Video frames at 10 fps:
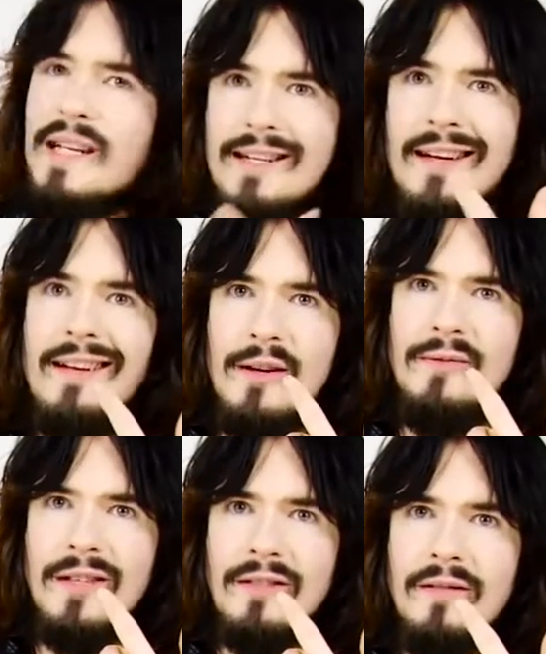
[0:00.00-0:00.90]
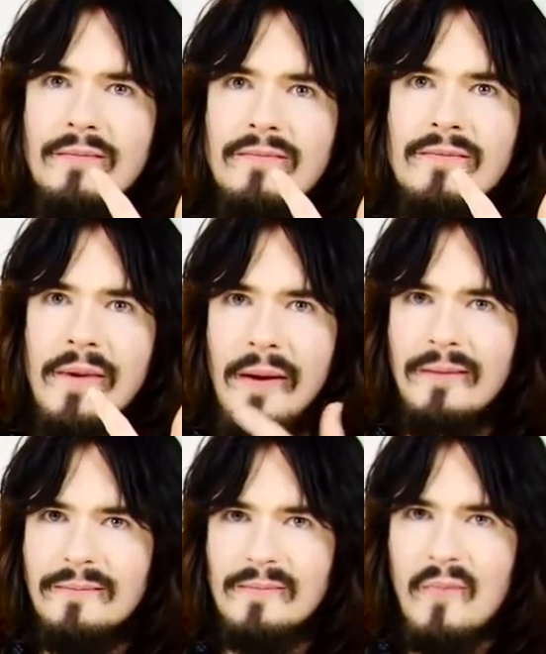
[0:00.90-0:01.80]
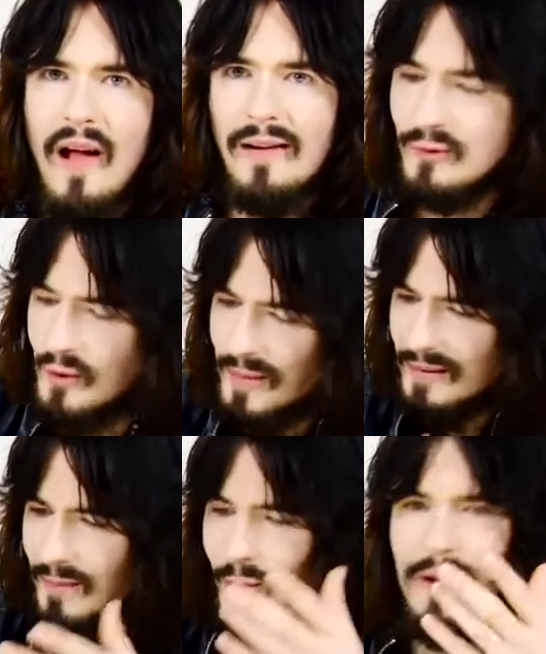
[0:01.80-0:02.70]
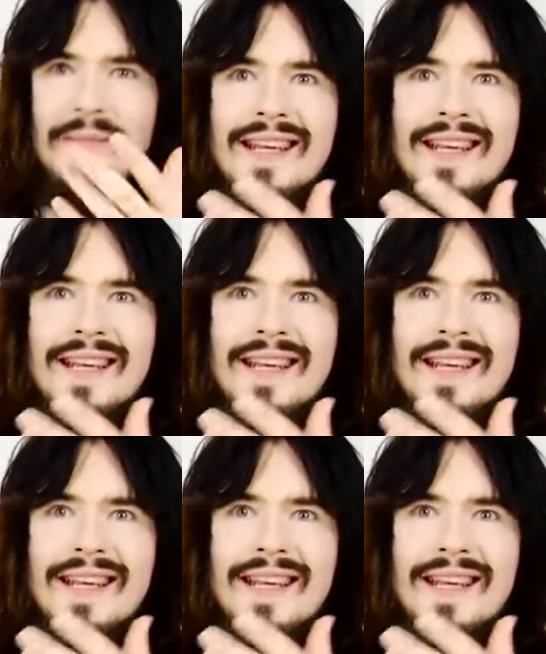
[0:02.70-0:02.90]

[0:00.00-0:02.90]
A meathead would love this, you know? After a big bowl of